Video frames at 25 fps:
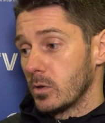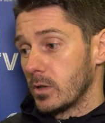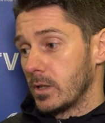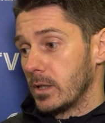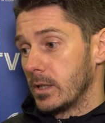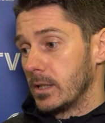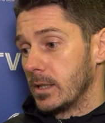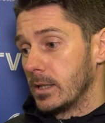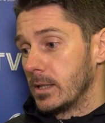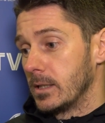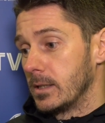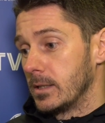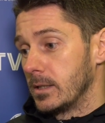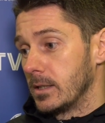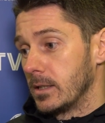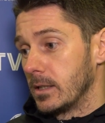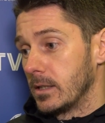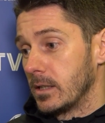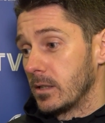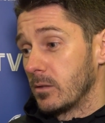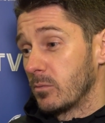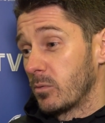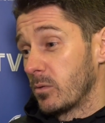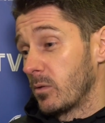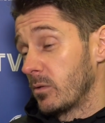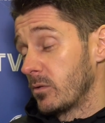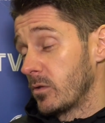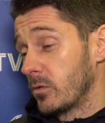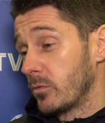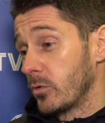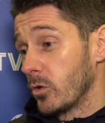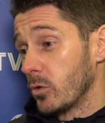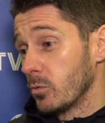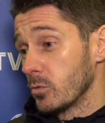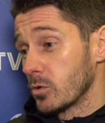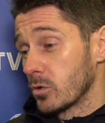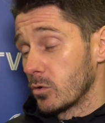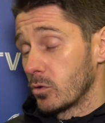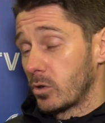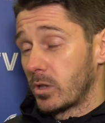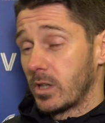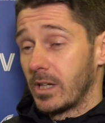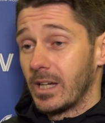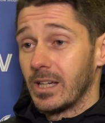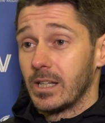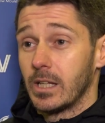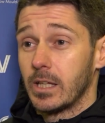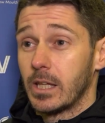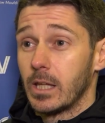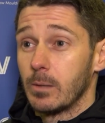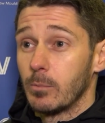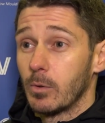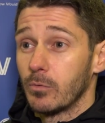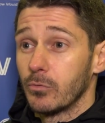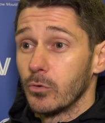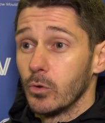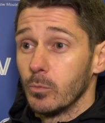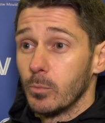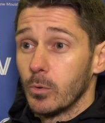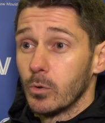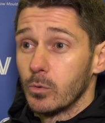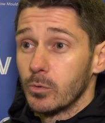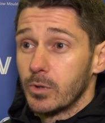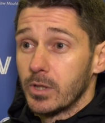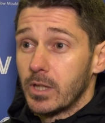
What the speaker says: And if you always look at any game of football,